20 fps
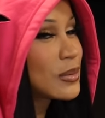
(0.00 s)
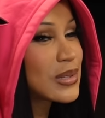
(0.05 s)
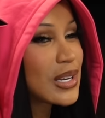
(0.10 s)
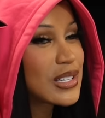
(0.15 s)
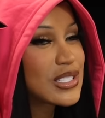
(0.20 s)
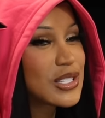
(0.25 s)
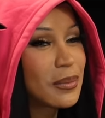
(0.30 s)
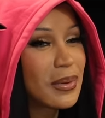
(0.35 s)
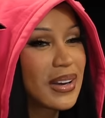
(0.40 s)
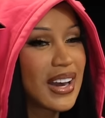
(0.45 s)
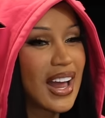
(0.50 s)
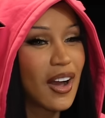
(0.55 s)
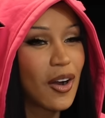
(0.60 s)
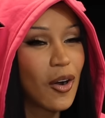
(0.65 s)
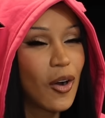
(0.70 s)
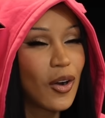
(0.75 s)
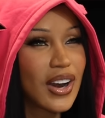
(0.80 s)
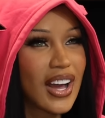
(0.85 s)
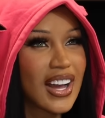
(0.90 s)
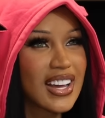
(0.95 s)
sometimes she'd be
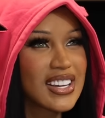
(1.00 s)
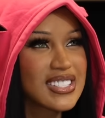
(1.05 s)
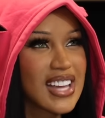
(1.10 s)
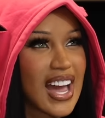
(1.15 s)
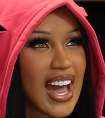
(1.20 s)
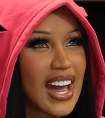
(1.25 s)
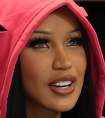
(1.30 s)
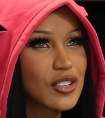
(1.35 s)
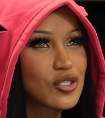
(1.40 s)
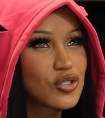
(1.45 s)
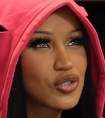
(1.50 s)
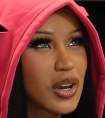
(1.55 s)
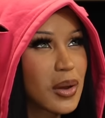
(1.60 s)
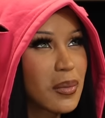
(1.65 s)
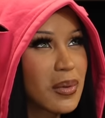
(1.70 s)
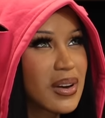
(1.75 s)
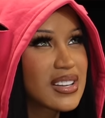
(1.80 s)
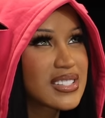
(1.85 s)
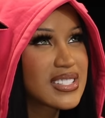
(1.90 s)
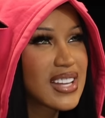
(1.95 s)
like oh like because i had a
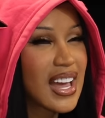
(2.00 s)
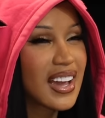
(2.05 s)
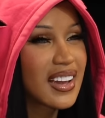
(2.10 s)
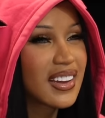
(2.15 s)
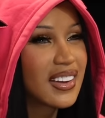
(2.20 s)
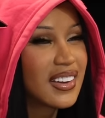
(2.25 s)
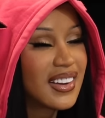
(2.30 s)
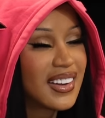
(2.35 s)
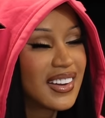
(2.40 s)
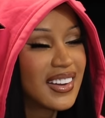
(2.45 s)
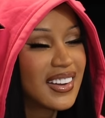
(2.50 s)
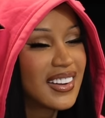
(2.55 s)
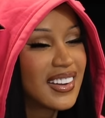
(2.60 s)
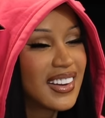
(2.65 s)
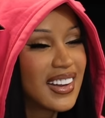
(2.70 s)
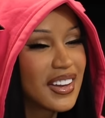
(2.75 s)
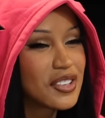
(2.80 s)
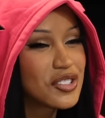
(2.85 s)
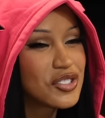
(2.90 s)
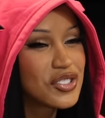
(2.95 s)
dream and it's like
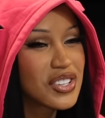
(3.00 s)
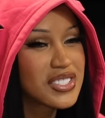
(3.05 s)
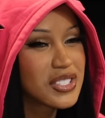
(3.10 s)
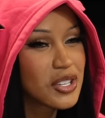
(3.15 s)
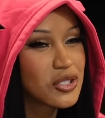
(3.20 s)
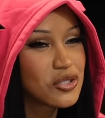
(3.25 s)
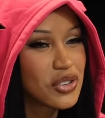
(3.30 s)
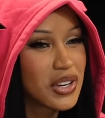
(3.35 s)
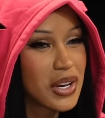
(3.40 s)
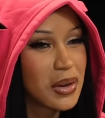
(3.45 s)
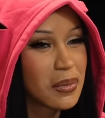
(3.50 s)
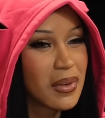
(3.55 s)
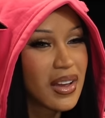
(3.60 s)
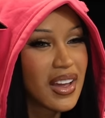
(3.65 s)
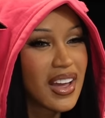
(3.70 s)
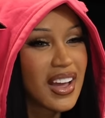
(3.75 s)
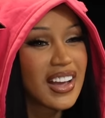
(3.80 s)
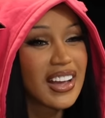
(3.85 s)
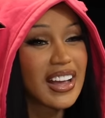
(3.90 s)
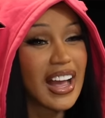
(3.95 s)
it's just a dream
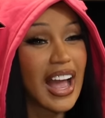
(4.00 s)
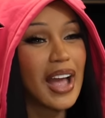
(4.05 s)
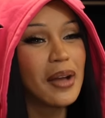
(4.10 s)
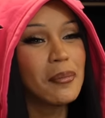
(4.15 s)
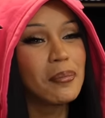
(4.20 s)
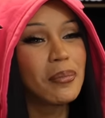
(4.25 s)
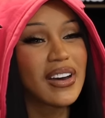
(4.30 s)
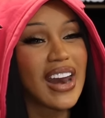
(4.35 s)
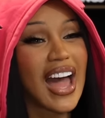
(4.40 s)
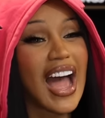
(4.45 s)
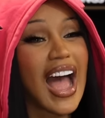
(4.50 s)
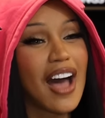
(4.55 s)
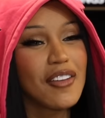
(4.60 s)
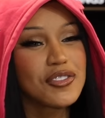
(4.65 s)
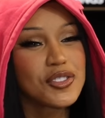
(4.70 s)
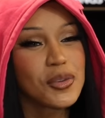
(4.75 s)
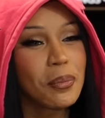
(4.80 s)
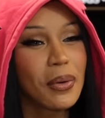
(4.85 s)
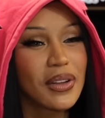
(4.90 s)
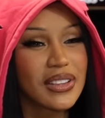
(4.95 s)
yeah and, but i
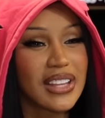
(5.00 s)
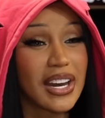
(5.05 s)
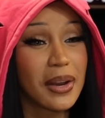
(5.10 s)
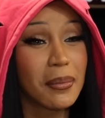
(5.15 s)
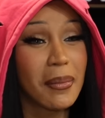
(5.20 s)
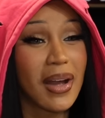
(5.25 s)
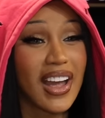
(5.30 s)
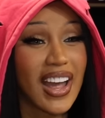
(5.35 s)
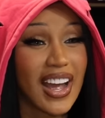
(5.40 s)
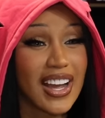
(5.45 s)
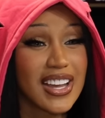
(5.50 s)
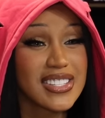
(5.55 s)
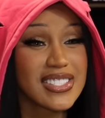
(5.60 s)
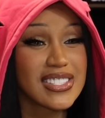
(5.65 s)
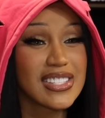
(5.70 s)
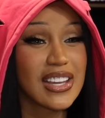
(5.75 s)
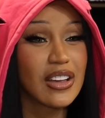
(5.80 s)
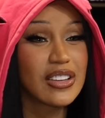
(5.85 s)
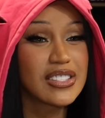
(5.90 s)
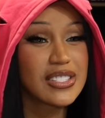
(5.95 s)
have to put that in my head
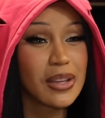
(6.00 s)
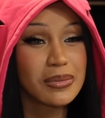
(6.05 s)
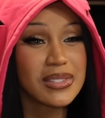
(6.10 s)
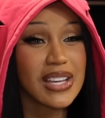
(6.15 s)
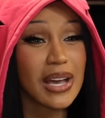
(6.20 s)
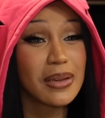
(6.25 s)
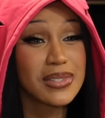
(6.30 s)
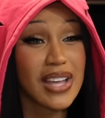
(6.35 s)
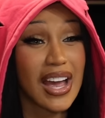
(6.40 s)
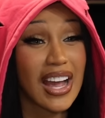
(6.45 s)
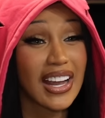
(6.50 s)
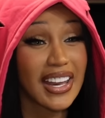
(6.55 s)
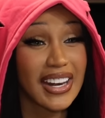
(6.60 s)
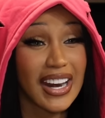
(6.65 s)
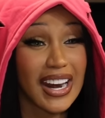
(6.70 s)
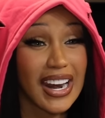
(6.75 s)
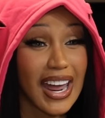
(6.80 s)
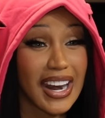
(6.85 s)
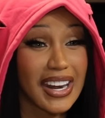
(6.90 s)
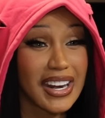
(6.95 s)
because sometimes i
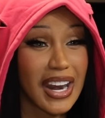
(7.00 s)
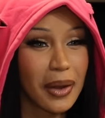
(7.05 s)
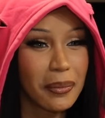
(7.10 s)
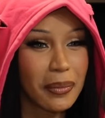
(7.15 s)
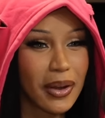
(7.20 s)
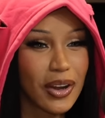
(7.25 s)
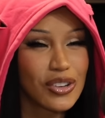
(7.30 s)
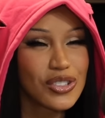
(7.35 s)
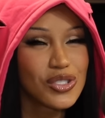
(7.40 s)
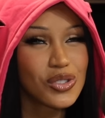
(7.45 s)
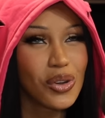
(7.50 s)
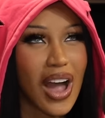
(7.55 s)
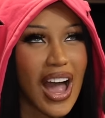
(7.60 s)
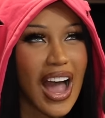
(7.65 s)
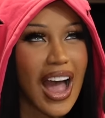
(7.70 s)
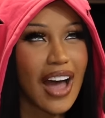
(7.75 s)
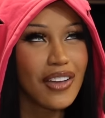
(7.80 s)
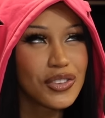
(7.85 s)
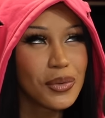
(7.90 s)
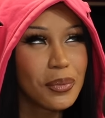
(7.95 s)
get a lot of nightmares so
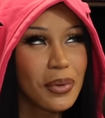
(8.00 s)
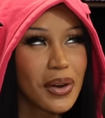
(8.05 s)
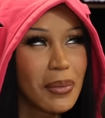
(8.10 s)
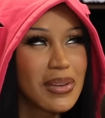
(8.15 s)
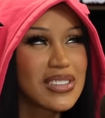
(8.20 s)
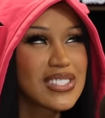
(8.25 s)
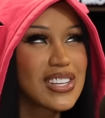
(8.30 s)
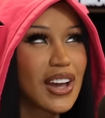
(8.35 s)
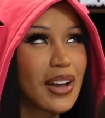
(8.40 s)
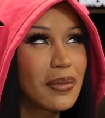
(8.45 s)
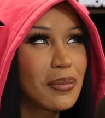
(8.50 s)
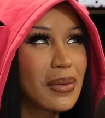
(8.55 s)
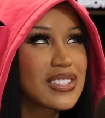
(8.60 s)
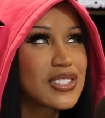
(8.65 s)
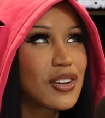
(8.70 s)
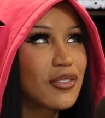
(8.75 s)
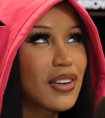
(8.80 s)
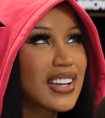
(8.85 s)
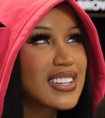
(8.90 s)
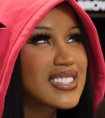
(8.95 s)
i have oh. to put it oh. myself
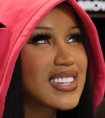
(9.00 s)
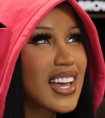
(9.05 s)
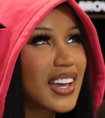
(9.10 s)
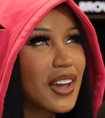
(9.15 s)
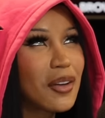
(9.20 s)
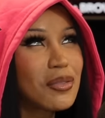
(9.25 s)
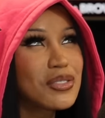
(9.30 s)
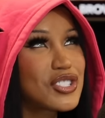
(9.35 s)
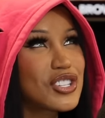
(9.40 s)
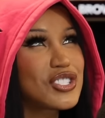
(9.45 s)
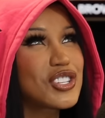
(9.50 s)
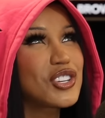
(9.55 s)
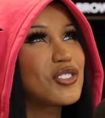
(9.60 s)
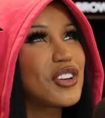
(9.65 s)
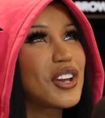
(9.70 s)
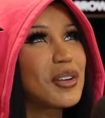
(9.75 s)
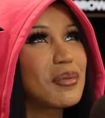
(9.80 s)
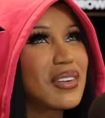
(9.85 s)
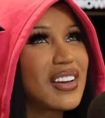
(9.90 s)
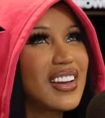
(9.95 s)
myself like it's like it was just a
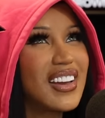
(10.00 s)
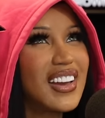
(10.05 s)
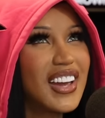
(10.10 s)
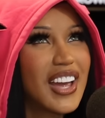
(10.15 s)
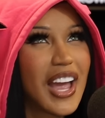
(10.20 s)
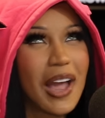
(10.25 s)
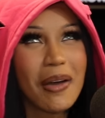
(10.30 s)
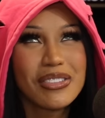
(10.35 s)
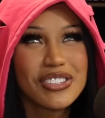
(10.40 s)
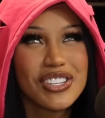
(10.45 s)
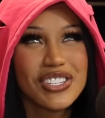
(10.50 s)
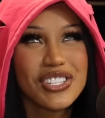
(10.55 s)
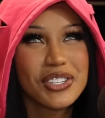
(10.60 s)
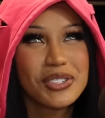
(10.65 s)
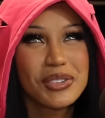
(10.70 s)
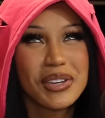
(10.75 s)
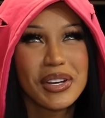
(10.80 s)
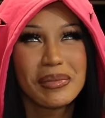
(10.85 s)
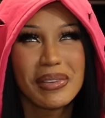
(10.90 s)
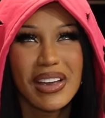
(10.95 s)
dream it's just a dream it it's was just
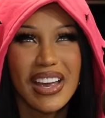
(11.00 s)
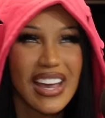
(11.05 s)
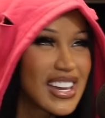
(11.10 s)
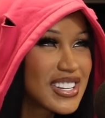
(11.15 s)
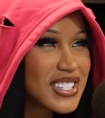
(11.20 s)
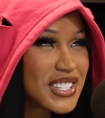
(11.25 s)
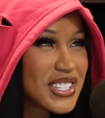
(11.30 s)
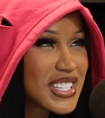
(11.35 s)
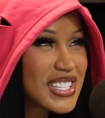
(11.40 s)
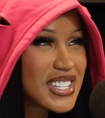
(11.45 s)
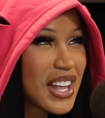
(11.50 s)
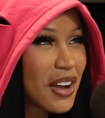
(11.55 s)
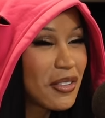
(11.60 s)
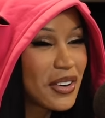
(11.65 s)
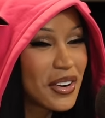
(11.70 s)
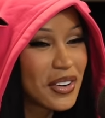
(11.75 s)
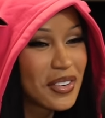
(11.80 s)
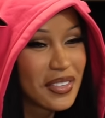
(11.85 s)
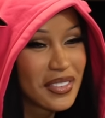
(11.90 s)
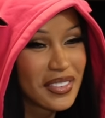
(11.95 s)
real. a dream it's not it's real just, it's
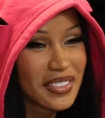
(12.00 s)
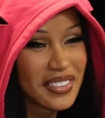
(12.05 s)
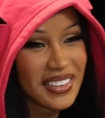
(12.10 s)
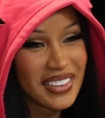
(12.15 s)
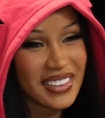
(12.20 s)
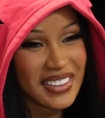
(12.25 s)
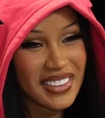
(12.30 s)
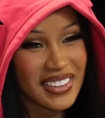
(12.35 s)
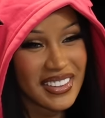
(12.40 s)
not real mm. it's not mm-hmm.